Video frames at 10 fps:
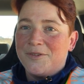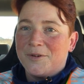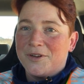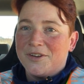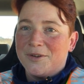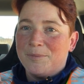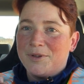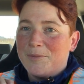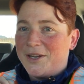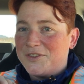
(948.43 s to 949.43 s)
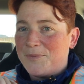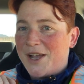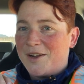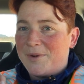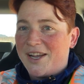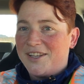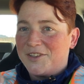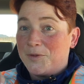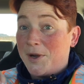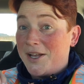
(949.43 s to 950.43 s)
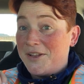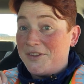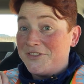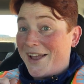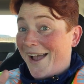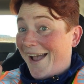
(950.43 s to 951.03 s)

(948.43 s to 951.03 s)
order Blood Binds the Pack by Alex Wells.